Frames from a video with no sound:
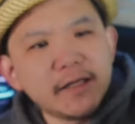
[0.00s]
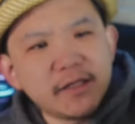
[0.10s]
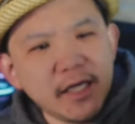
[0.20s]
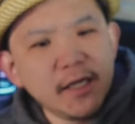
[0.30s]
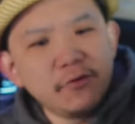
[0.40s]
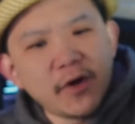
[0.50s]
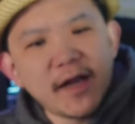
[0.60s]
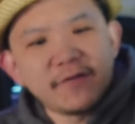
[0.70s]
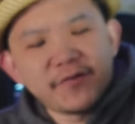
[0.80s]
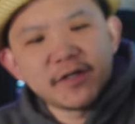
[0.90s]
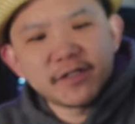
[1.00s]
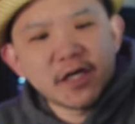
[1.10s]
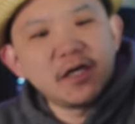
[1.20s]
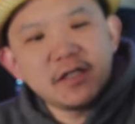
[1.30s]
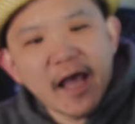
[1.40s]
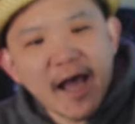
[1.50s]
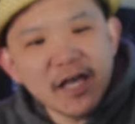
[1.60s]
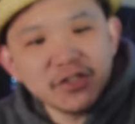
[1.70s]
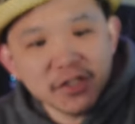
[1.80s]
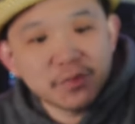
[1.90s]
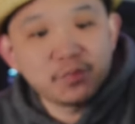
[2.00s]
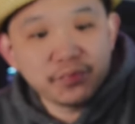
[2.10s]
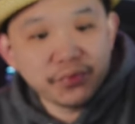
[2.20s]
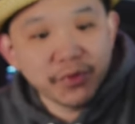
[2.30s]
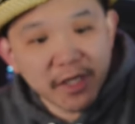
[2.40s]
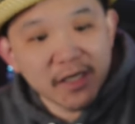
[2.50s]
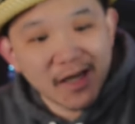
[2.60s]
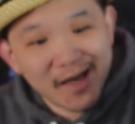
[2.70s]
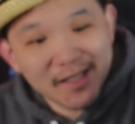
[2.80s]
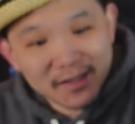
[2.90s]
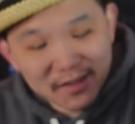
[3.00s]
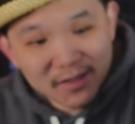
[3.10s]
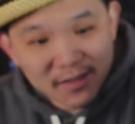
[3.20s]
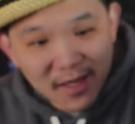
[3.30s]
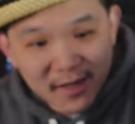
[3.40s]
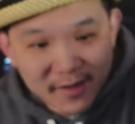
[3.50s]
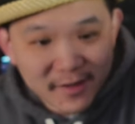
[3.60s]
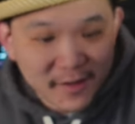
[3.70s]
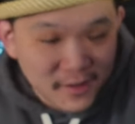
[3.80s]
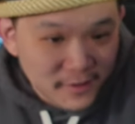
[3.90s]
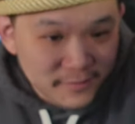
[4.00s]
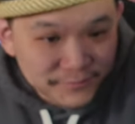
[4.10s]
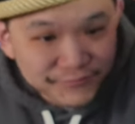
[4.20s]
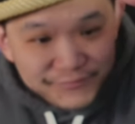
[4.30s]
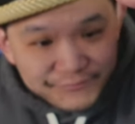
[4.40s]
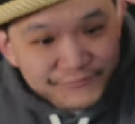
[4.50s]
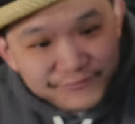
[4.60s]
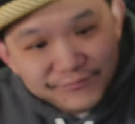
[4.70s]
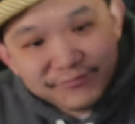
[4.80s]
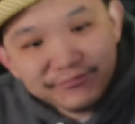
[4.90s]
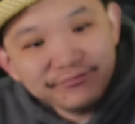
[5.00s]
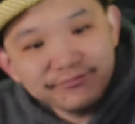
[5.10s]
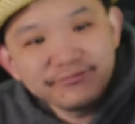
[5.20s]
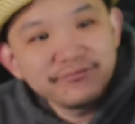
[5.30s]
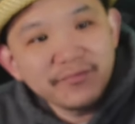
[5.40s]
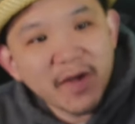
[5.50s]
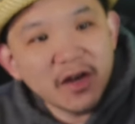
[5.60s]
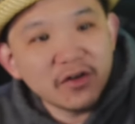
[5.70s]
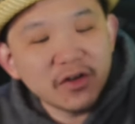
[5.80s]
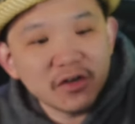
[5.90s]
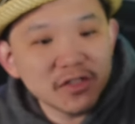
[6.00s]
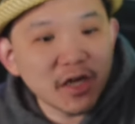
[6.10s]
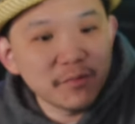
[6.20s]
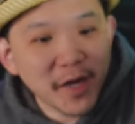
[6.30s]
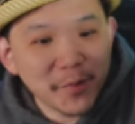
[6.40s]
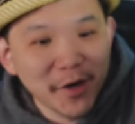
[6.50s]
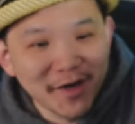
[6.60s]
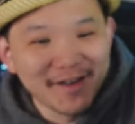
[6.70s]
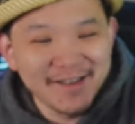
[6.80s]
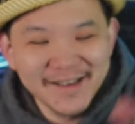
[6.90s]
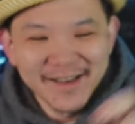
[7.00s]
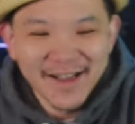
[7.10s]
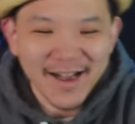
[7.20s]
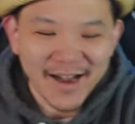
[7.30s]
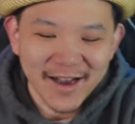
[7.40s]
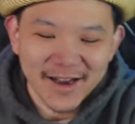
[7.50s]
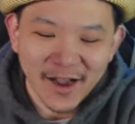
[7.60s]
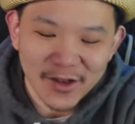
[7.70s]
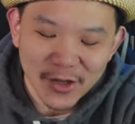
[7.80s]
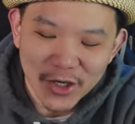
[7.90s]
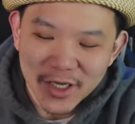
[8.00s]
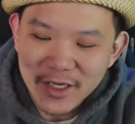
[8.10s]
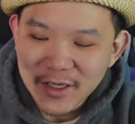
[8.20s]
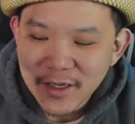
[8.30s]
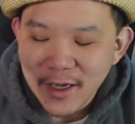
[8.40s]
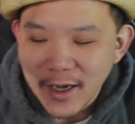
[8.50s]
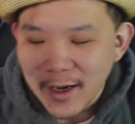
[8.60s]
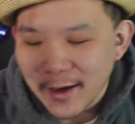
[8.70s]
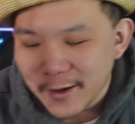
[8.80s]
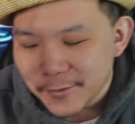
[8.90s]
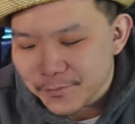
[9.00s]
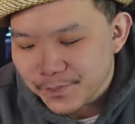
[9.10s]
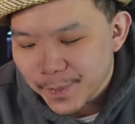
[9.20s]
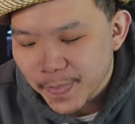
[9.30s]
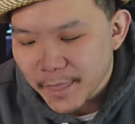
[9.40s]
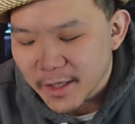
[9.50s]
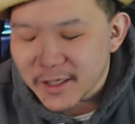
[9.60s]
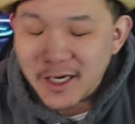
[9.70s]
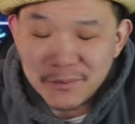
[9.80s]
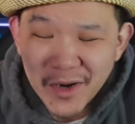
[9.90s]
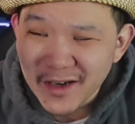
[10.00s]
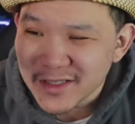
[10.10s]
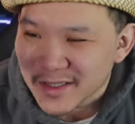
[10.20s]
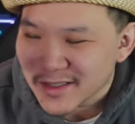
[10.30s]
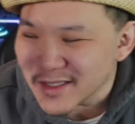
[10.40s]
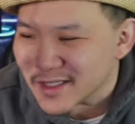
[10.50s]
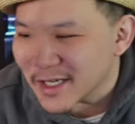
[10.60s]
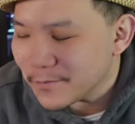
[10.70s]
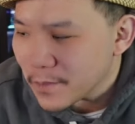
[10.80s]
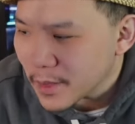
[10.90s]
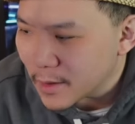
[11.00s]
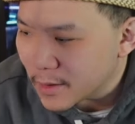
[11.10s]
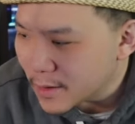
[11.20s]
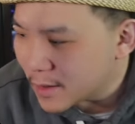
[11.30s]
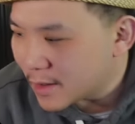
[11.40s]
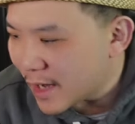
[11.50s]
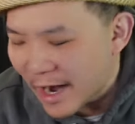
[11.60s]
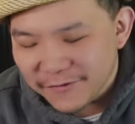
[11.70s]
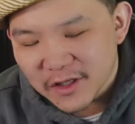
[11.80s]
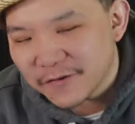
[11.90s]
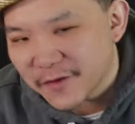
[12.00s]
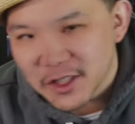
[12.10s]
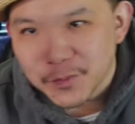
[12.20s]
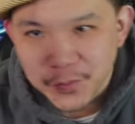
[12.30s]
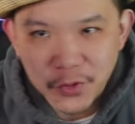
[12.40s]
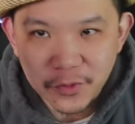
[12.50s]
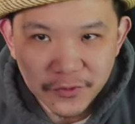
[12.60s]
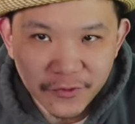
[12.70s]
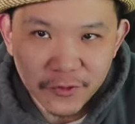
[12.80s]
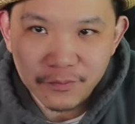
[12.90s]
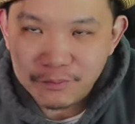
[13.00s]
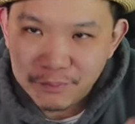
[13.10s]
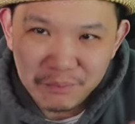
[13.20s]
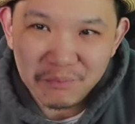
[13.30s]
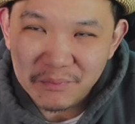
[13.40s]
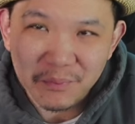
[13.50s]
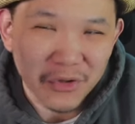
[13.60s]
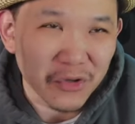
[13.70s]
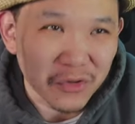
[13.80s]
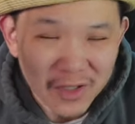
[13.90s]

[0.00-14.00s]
think we're at the first third. The ash is pretty nice. It's like, I don't know, salt and pepper color look. In comparison, this thing, after the first few